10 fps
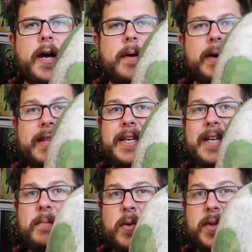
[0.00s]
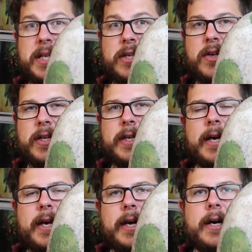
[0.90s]
I think it came out really good.
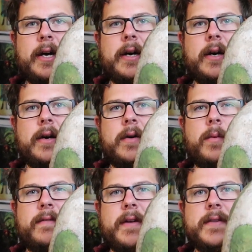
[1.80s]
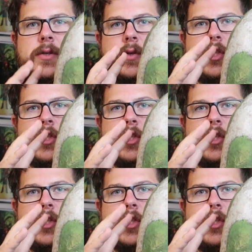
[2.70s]
We found this